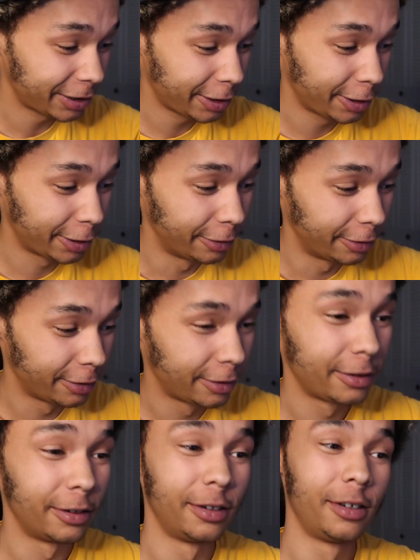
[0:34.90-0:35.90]
shit.
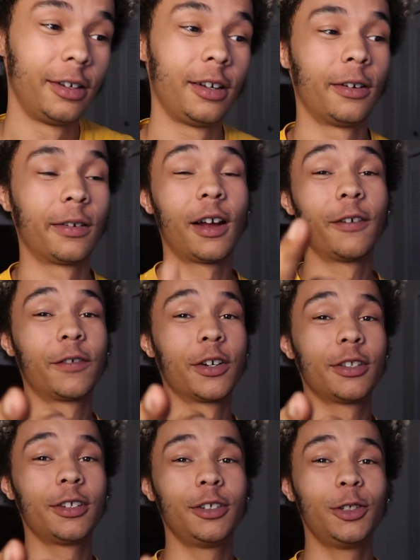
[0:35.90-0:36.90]
Without
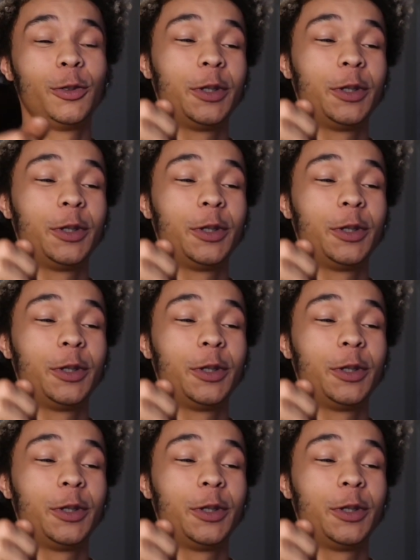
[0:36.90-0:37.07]
further ado,